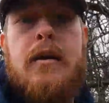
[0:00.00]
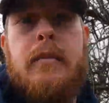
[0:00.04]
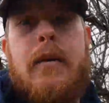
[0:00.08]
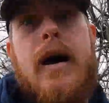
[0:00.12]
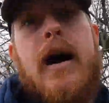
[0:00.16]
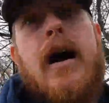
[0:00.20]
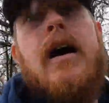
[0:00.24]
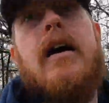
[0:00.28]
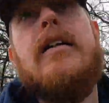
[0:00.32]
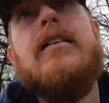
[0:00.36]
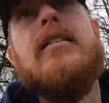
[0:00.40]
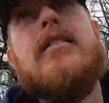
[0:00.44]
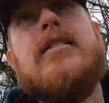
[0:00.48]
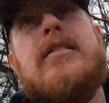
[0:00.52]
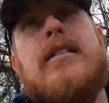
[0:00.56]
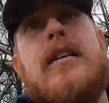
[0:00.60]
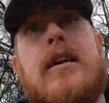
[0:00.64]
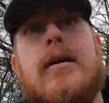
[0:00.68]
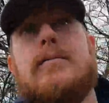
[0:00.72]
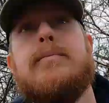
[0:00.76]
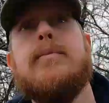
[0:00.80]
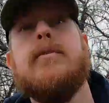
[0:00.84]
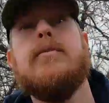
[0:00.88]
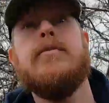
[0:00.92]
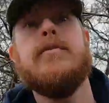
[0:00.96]
My other
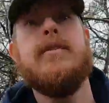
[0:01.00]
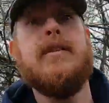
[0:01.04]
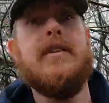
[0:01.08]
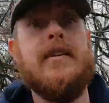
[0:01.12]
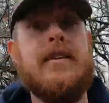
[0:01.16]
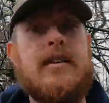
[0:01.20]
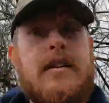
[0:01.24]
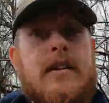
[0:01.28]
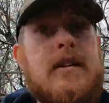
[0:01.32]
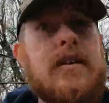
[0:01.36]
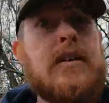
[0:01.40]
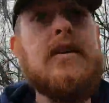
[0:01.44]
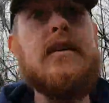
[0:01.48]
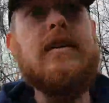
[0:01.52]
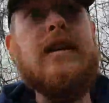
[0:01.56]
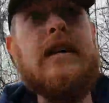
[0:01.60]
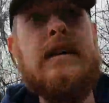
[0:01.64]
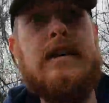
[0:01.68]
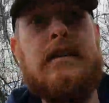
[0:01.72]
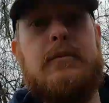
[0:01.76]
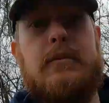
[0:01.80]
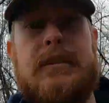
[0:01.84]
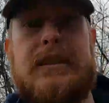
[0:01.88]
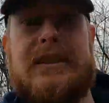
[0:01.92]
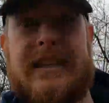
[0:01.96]
trap over here,
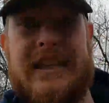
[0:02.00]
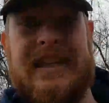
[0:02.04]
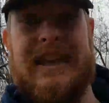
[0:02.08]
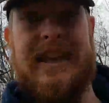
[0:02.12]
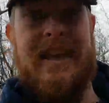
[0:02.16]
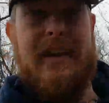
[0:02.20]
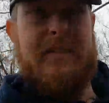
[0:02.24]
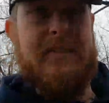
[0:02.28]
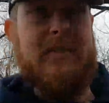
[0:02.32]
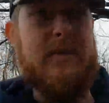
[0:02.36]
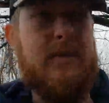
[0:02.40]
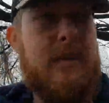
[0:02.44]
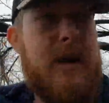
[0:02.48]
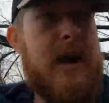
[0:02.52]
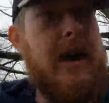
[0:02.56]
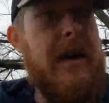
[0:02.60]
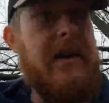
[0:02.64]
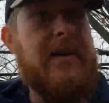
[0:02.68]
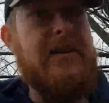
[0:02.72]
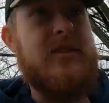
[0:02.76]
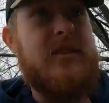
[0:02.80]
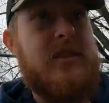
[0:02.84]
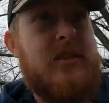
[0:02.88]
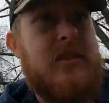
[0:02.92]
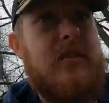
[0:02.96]
we did have some
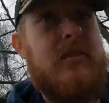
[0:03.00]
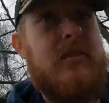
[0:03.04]
action